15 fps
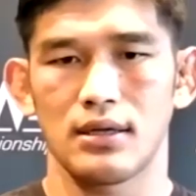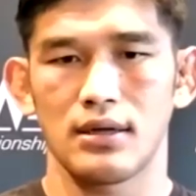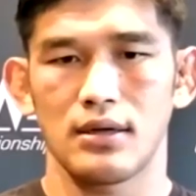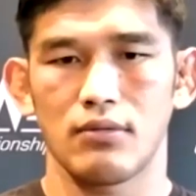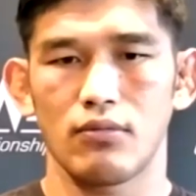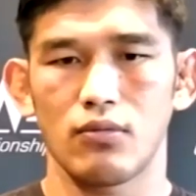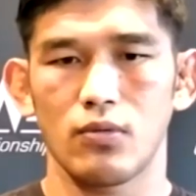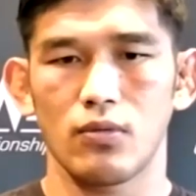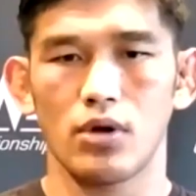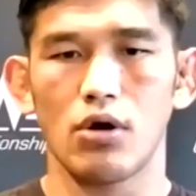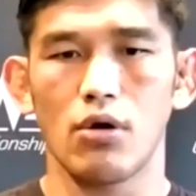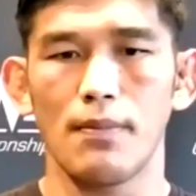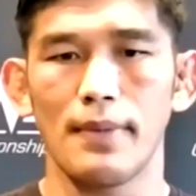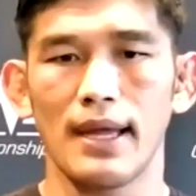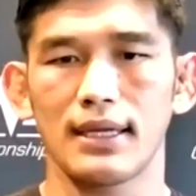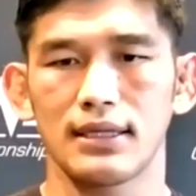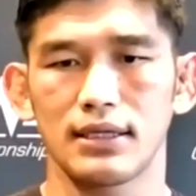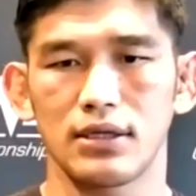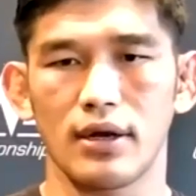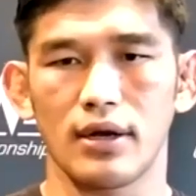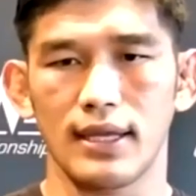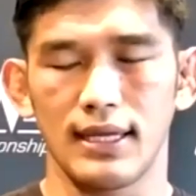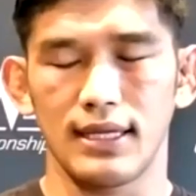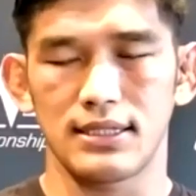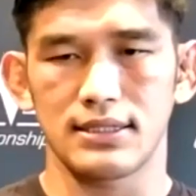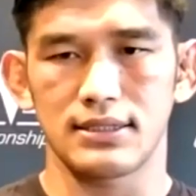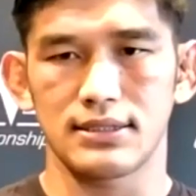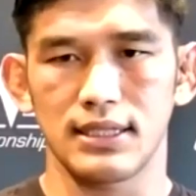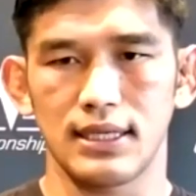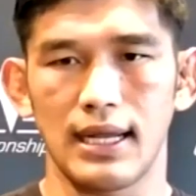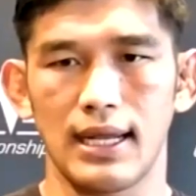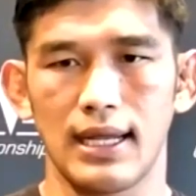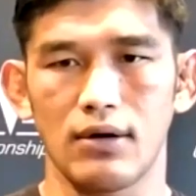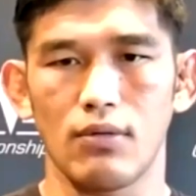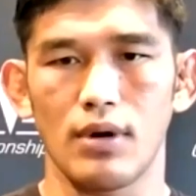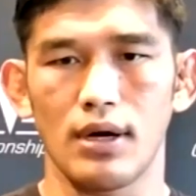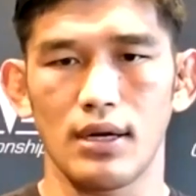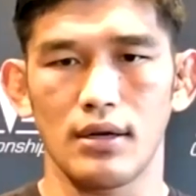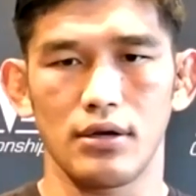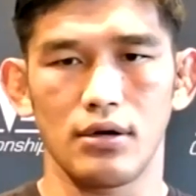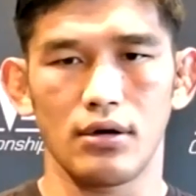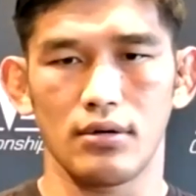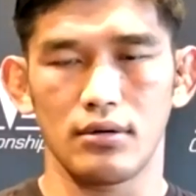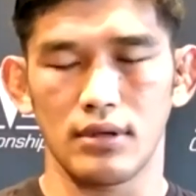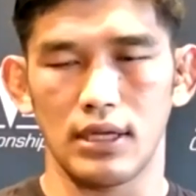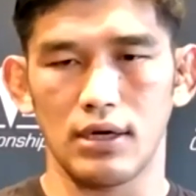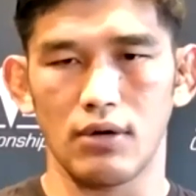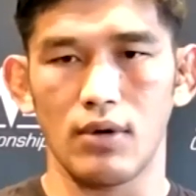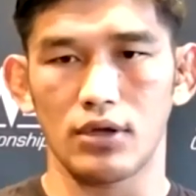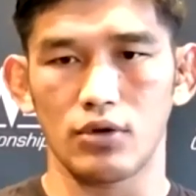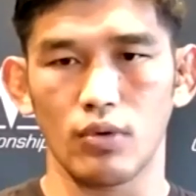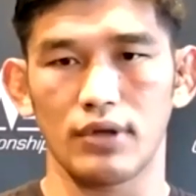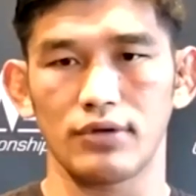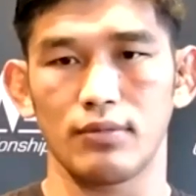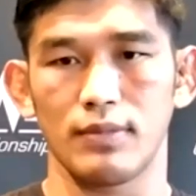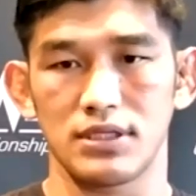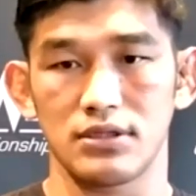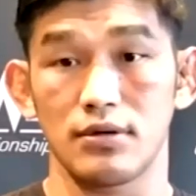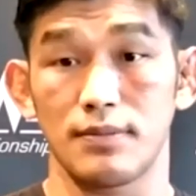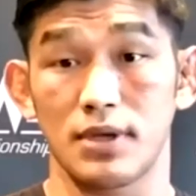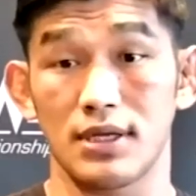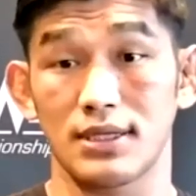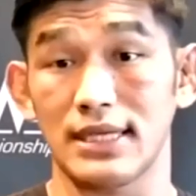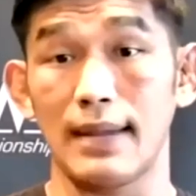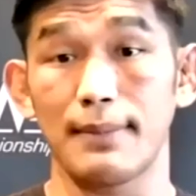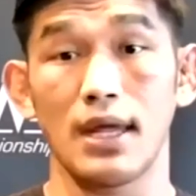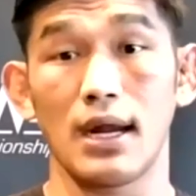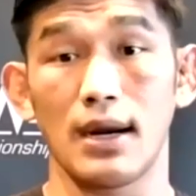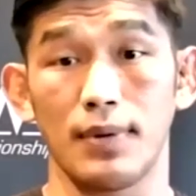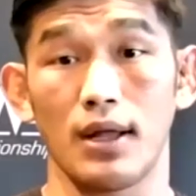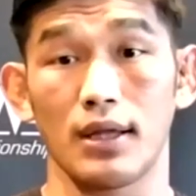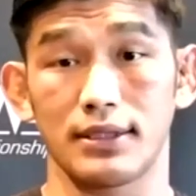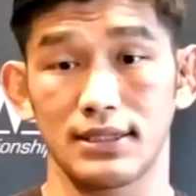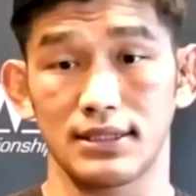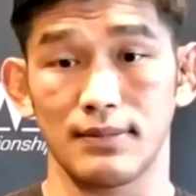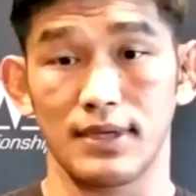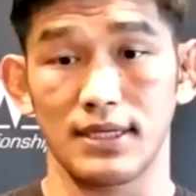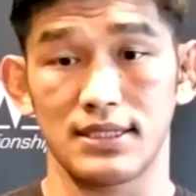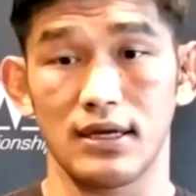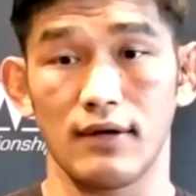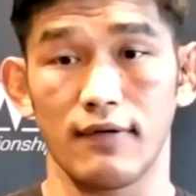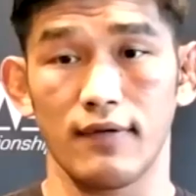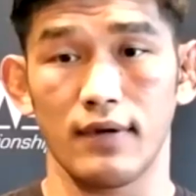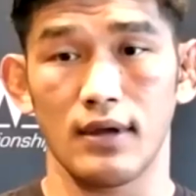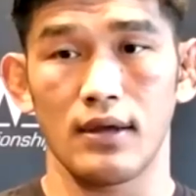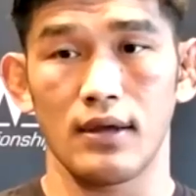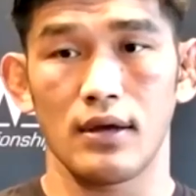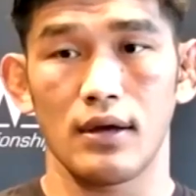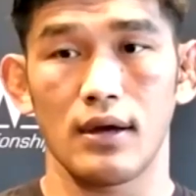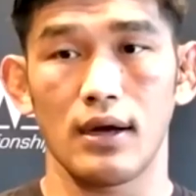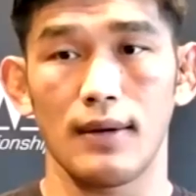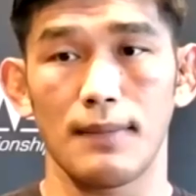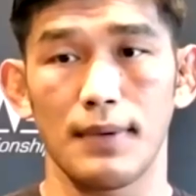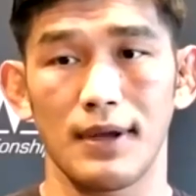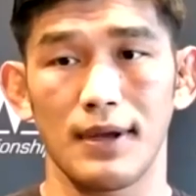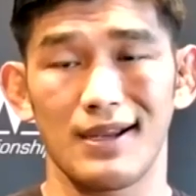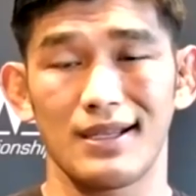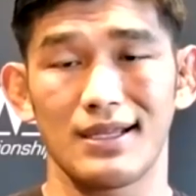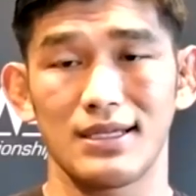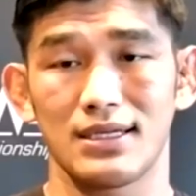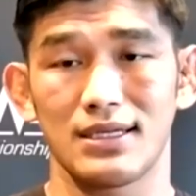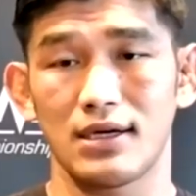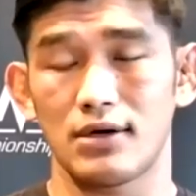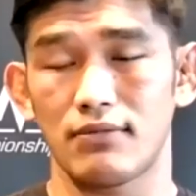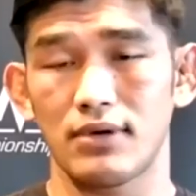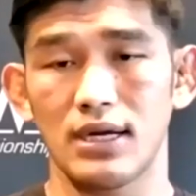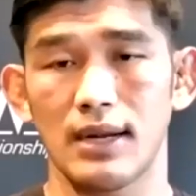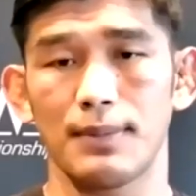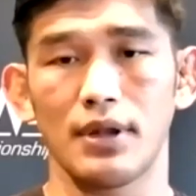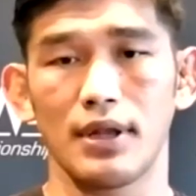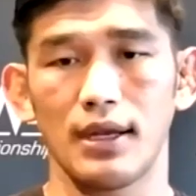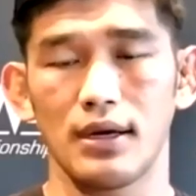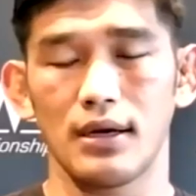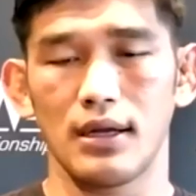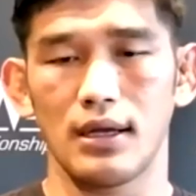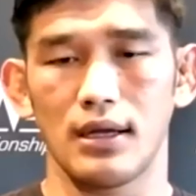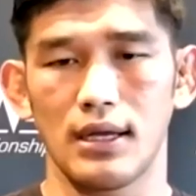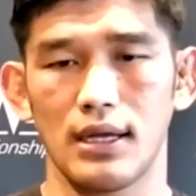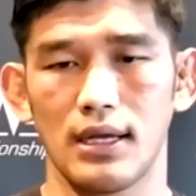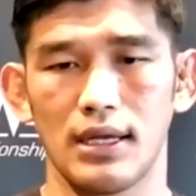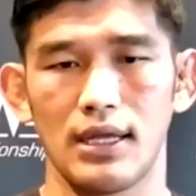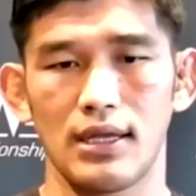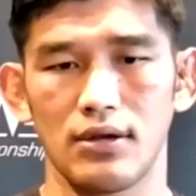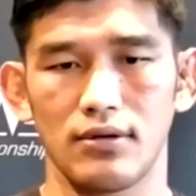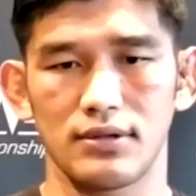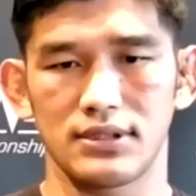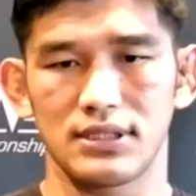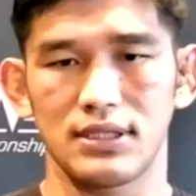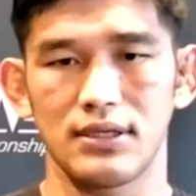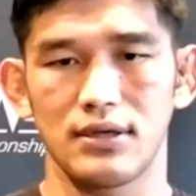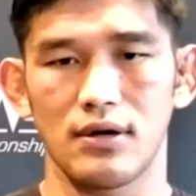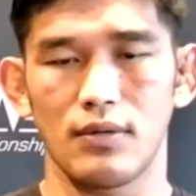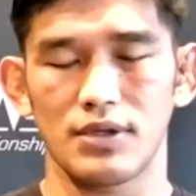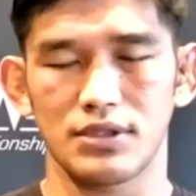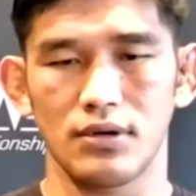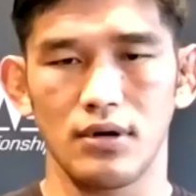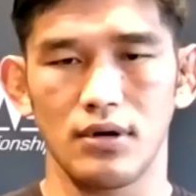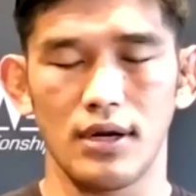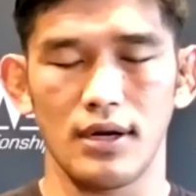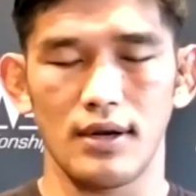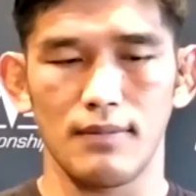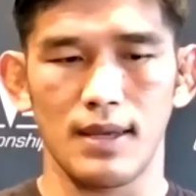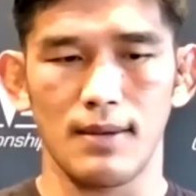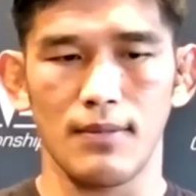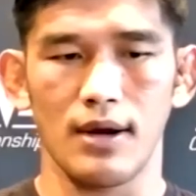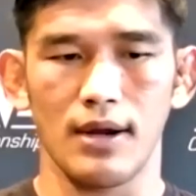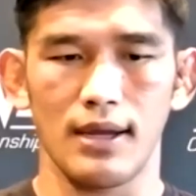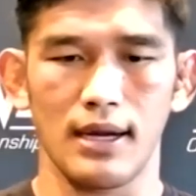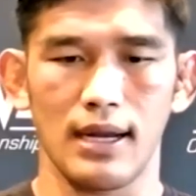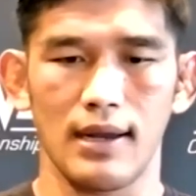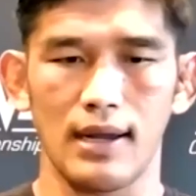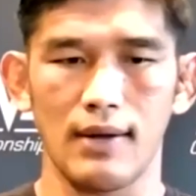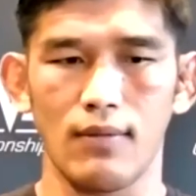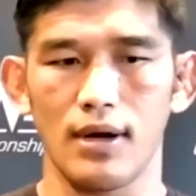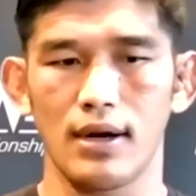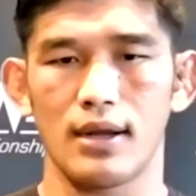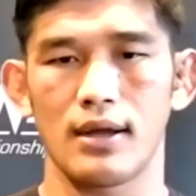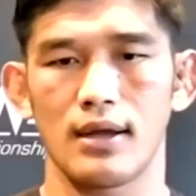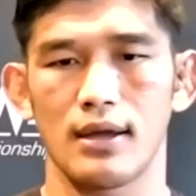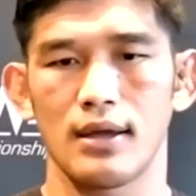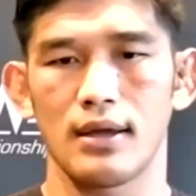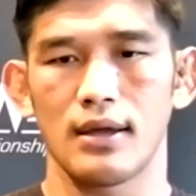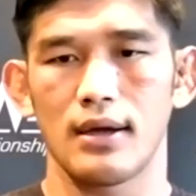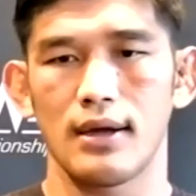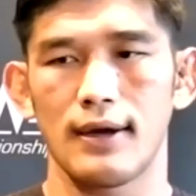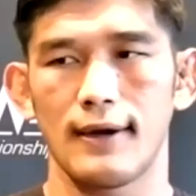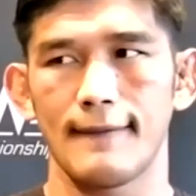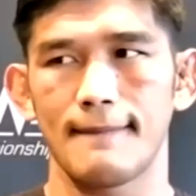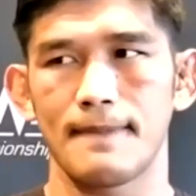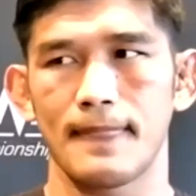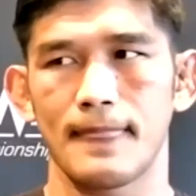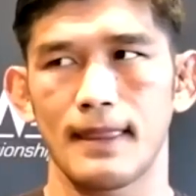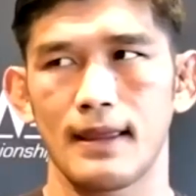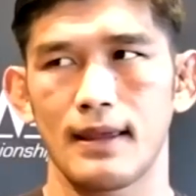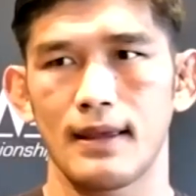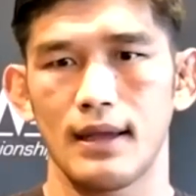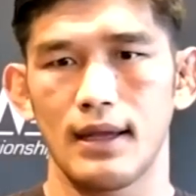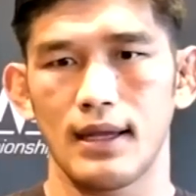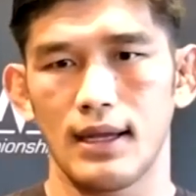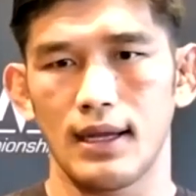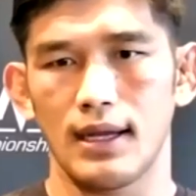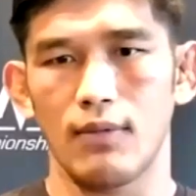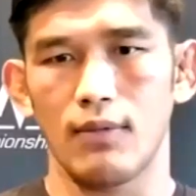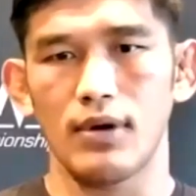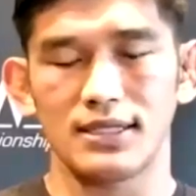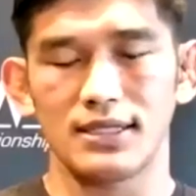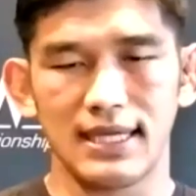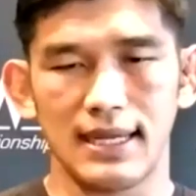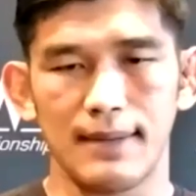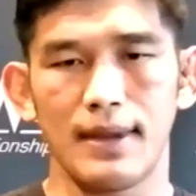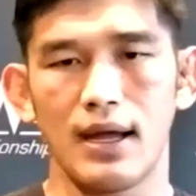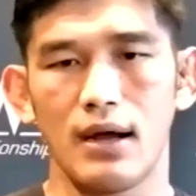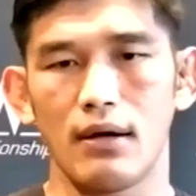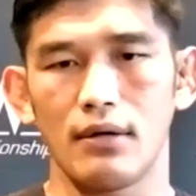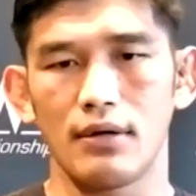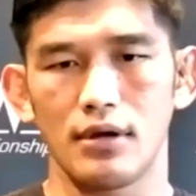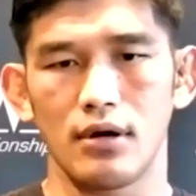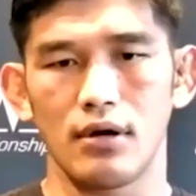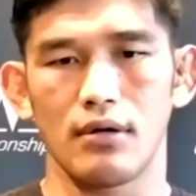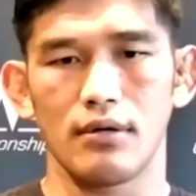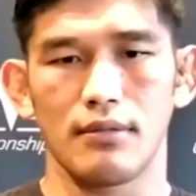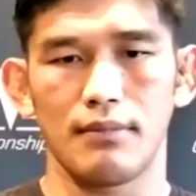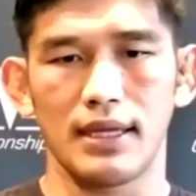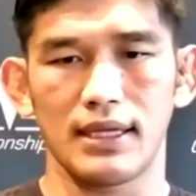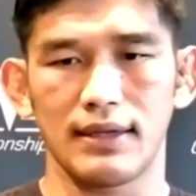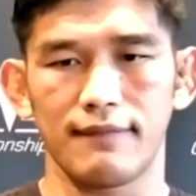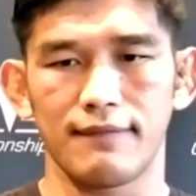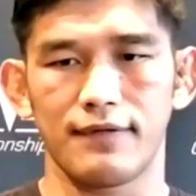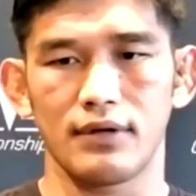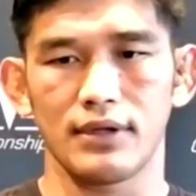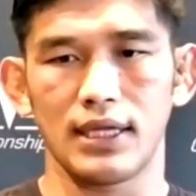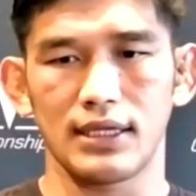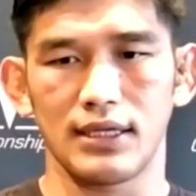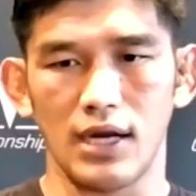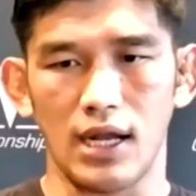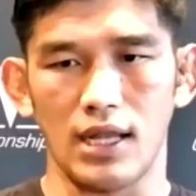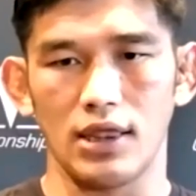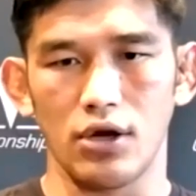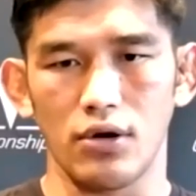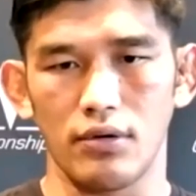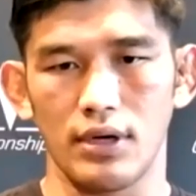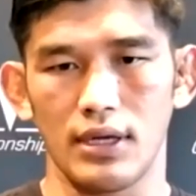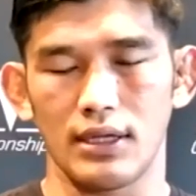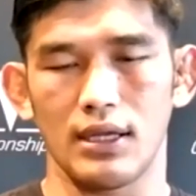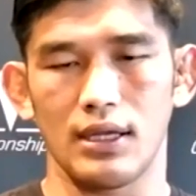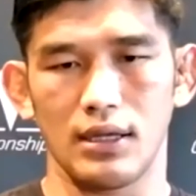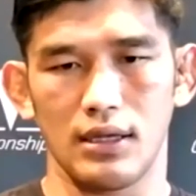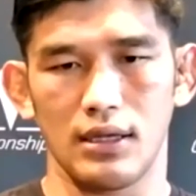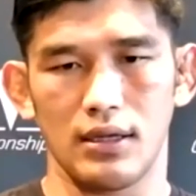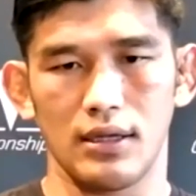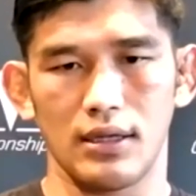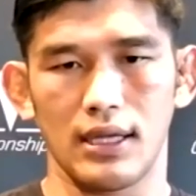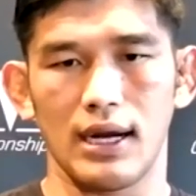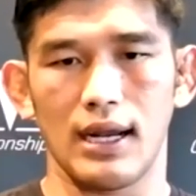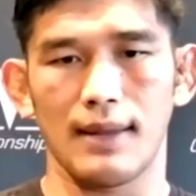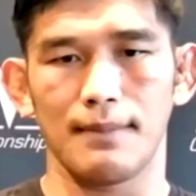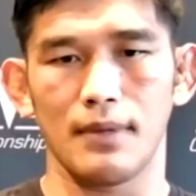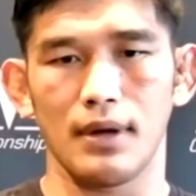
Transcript: we're going back in the dark ages, and I don't want to dwell too much into it because I'm not a politician myself. But read up on it, and you'll see, you know, what's going on in Myanmar. And I want to somehow, you know, make them feel that they're not alone, and